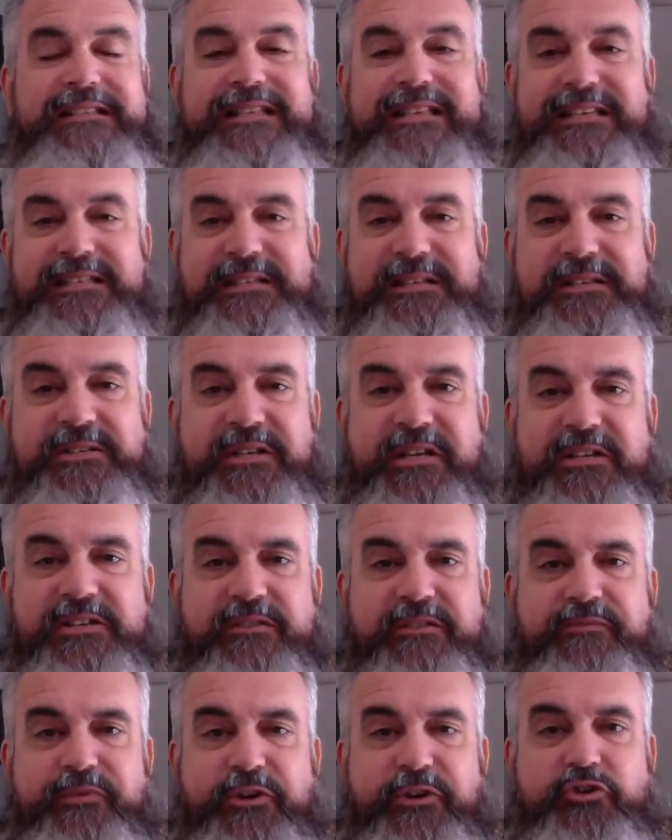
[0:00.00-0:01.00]
is this the
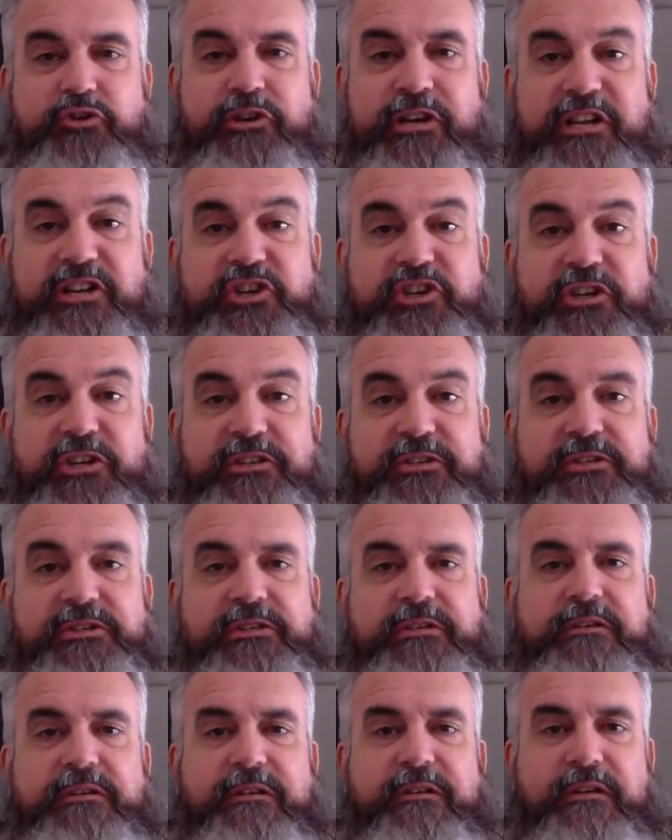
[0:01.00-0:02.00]
season for
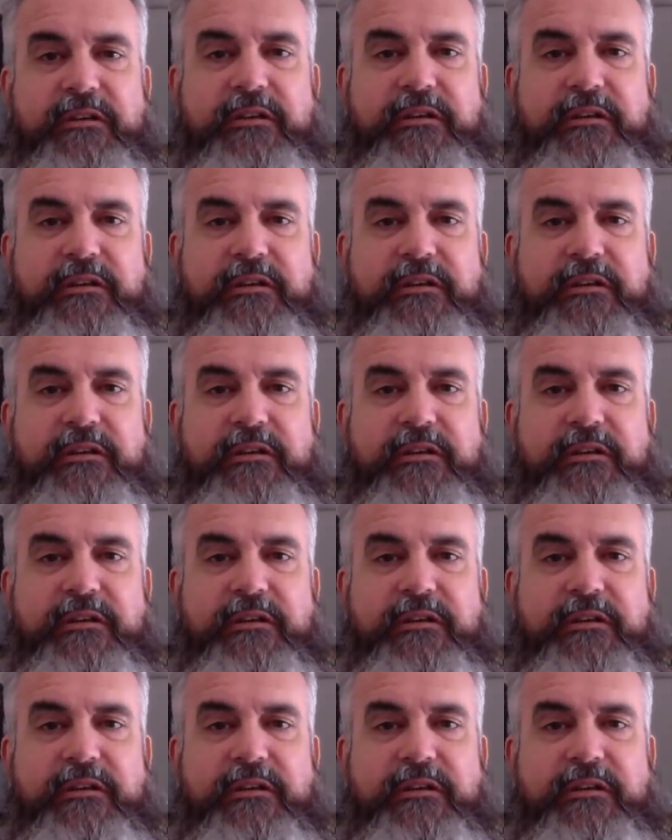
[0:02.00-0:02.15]
traditions?